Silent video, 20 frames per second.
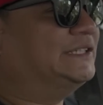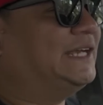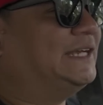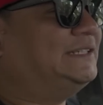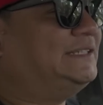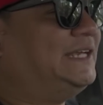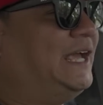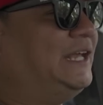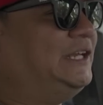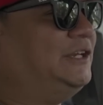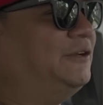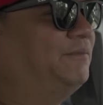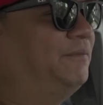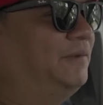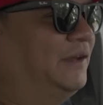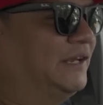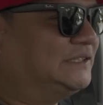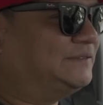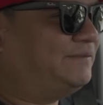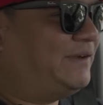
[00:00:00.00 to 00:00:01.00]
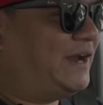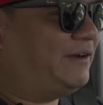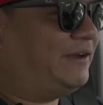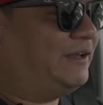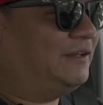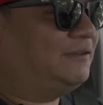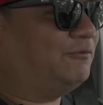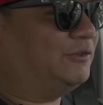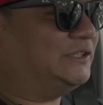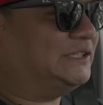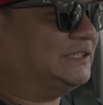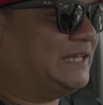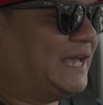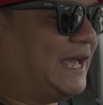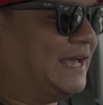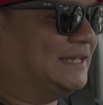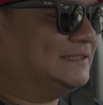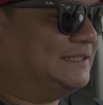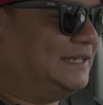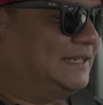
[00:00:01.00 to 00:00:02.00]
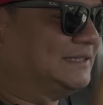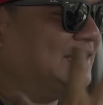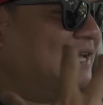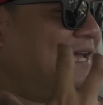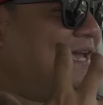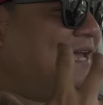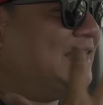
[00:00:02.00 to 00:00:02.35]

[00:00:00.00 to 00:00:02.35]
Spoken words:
Titanium Plus variant, which has this